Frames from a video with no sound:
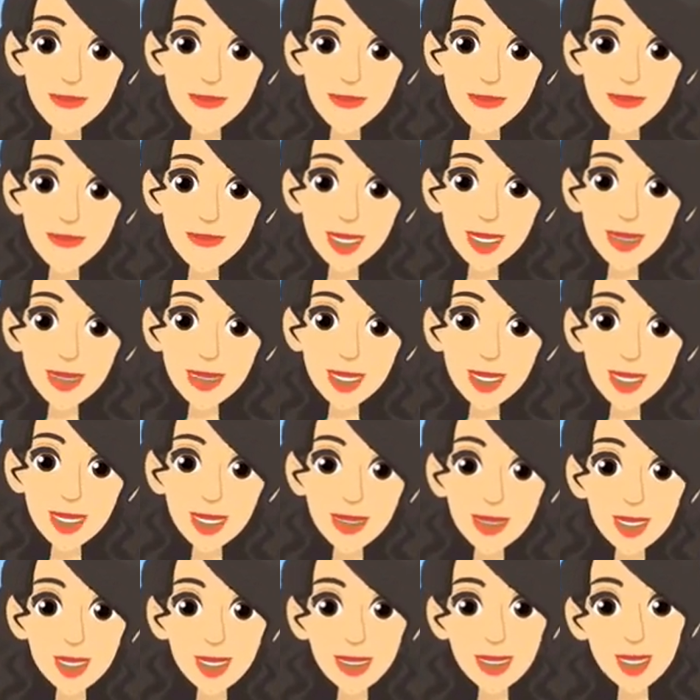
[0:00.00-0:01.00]
We
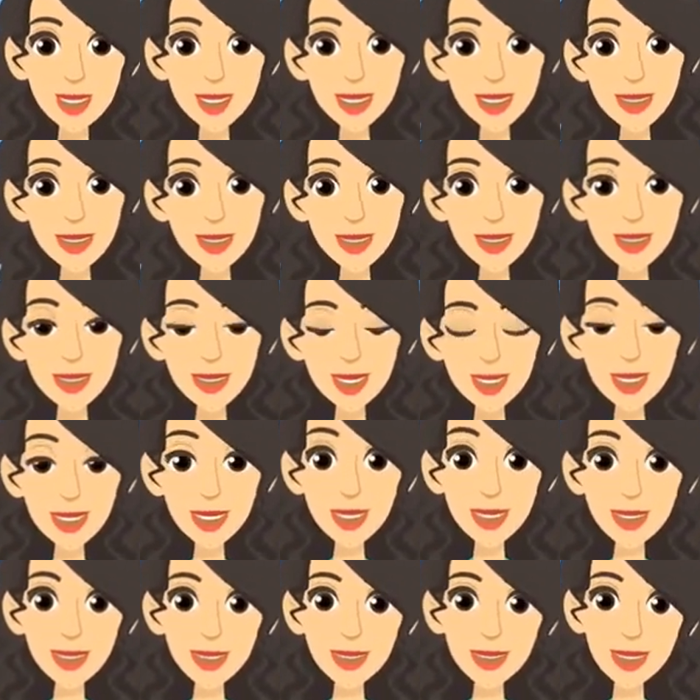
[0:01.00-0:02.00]
hope you found this
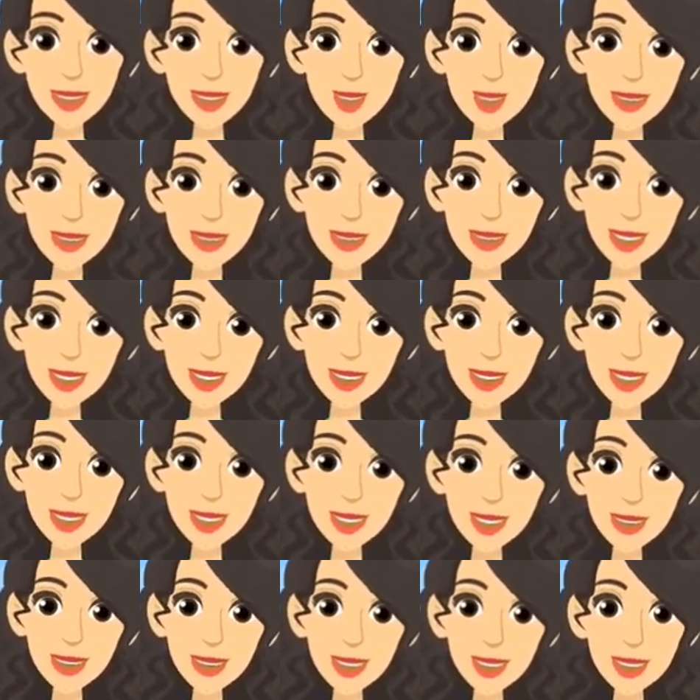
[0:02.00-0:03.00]
video informative
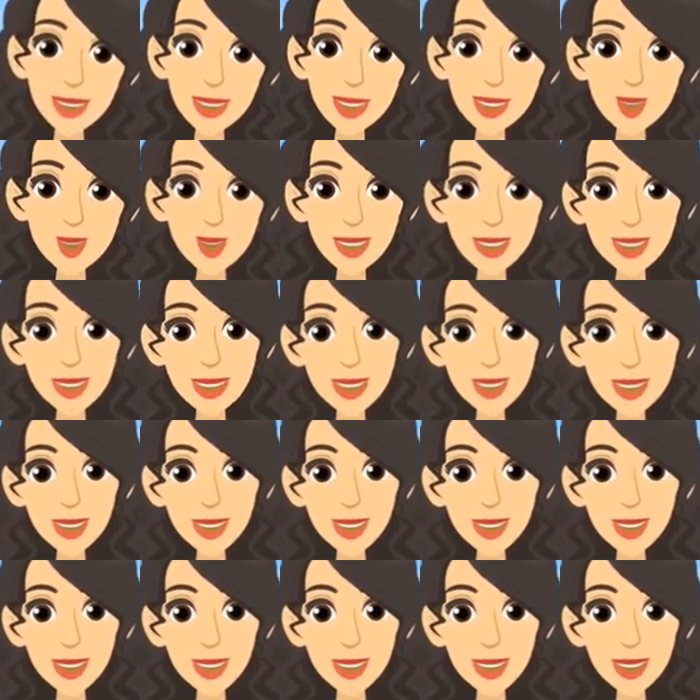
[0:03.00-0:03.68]
and useful.